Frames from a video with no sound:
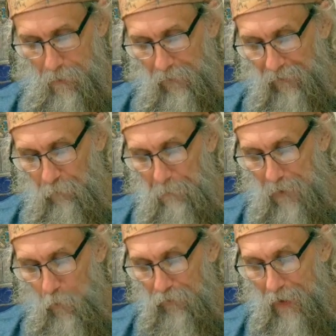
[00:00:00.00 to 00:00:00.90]
They
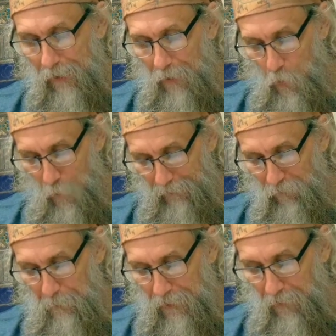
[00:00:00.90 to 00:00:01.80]
speak with
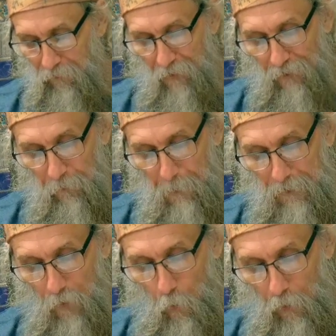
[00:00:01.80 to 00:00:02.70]
eloquence because they
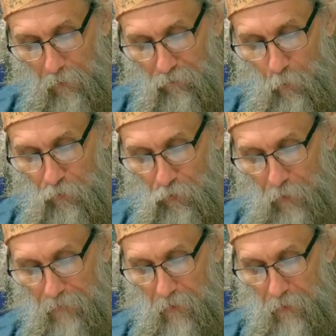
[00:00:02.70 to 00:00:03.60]
speak the words which are
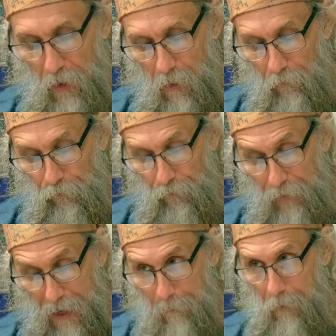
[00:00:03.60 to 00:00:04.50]
given
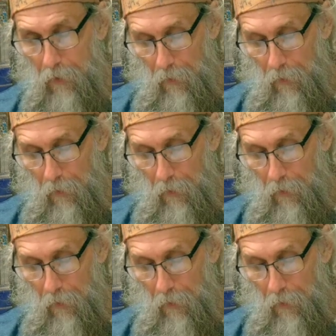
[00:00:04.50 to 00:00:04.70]
them